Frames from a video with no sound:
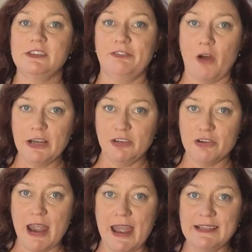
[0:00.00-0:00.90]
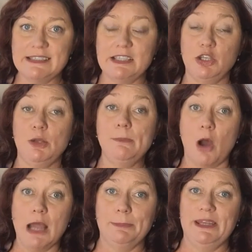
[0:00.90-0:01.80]
to find grants that you
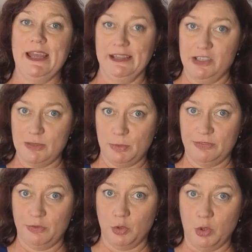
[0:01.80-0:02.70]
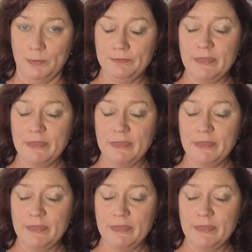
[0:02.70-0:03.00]
might be eligible for.